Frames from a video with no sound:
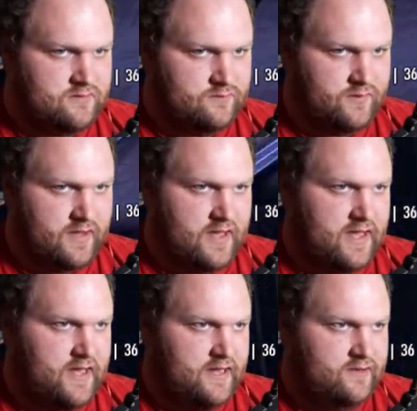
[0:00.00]
But
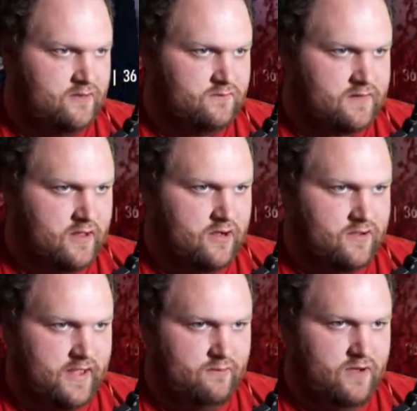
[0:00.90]
I don't...
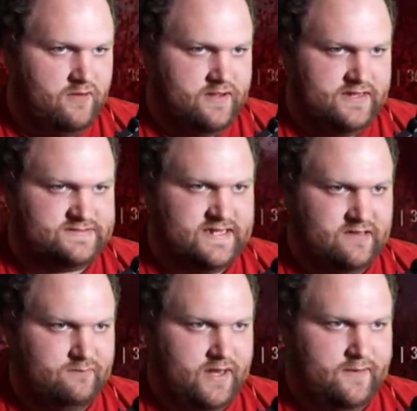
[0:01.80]
Okay, well, he's
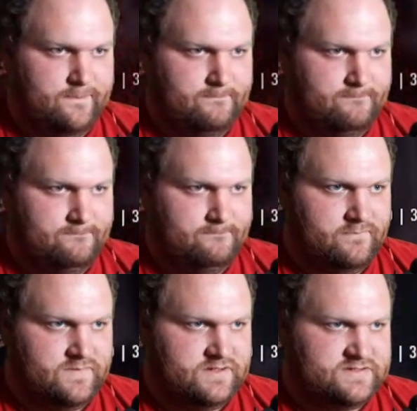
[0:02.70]
getting me.
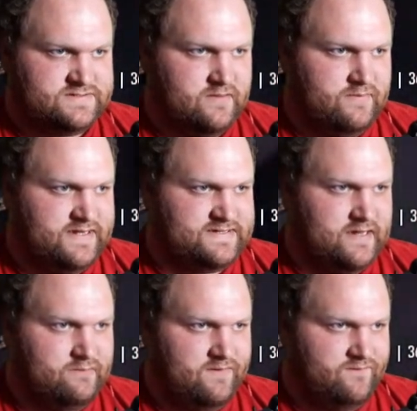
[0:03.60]
Somebody's
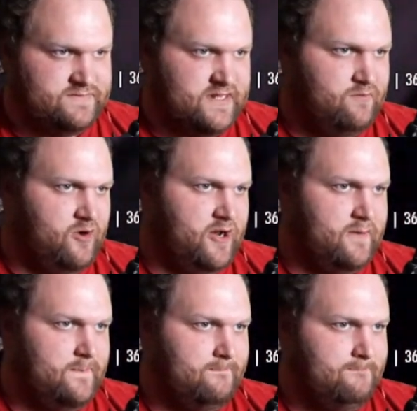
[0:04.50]
getting me from somewhere.
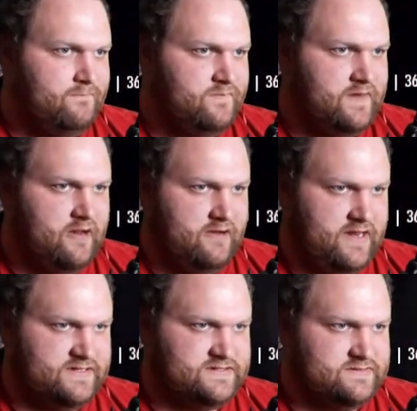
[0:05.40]
There he
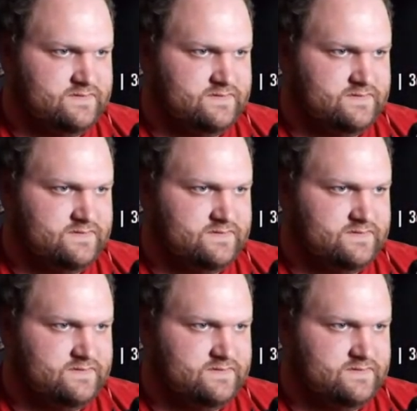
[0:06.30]
is.